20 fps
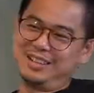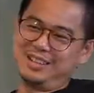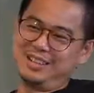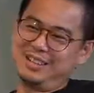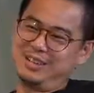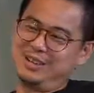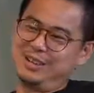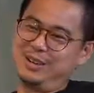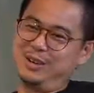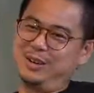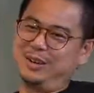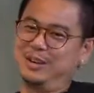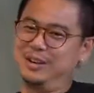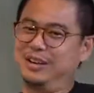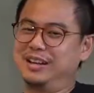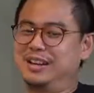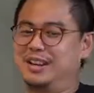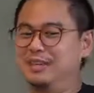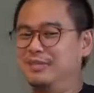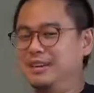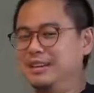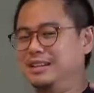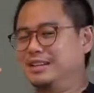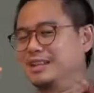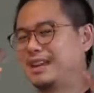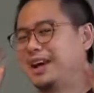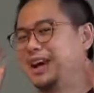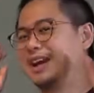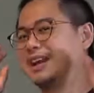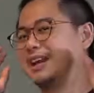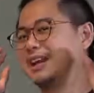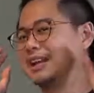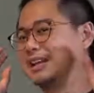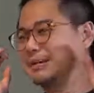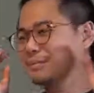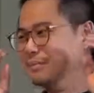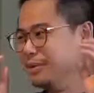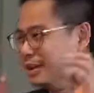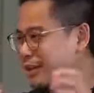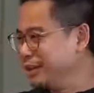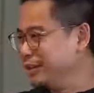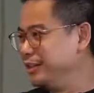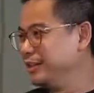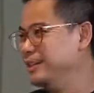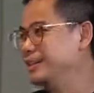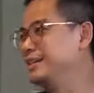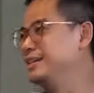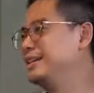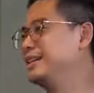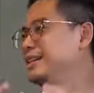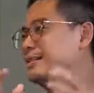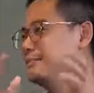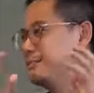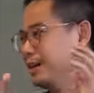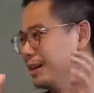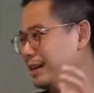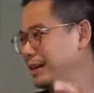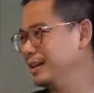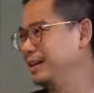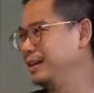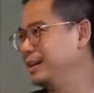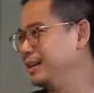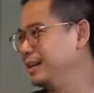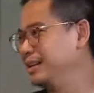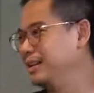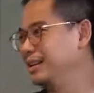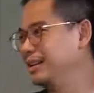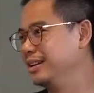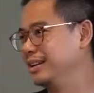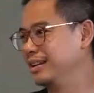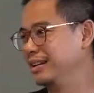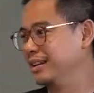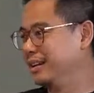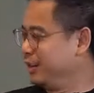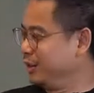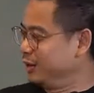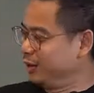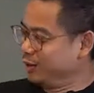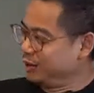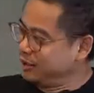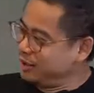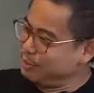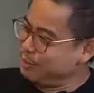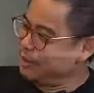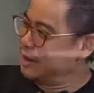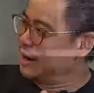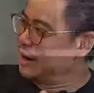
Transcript: So if it's kind of emergency money, keep it